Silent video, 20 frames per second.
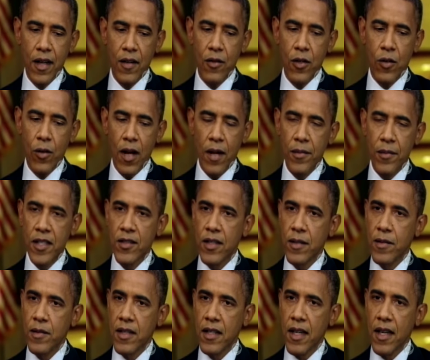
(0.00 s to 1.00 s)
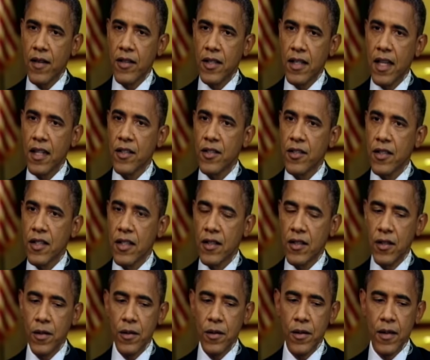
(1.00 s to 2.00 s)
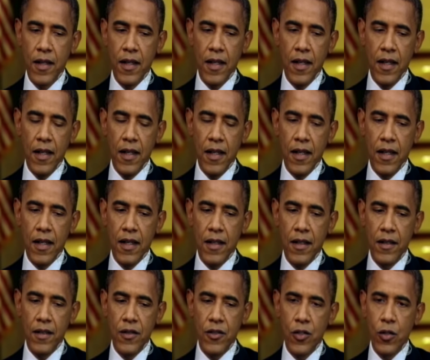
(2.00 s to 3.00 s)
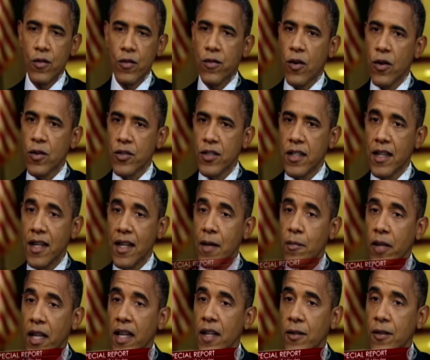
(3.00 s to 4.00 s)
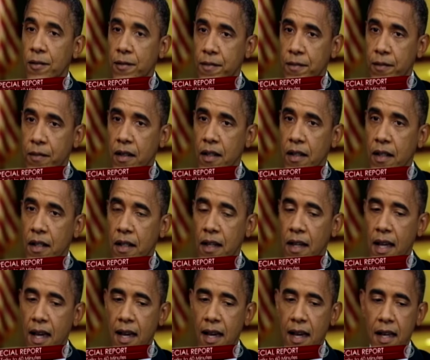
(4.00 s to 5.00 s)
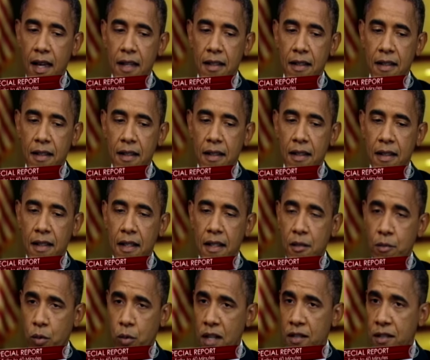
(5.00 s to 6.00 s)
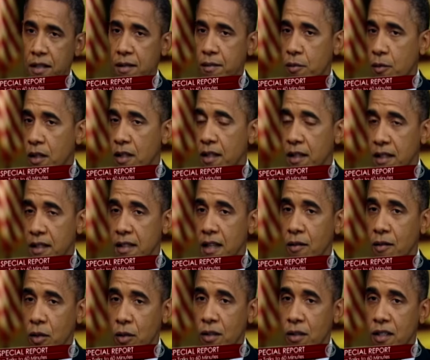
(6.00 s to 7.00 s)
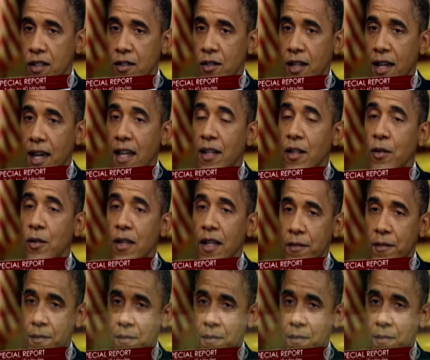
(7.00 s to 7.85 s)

You know, Governor Romney seems to have a tendency to uh, shoot first, name later. Uh, and as president, one of the things I've learned is you can't do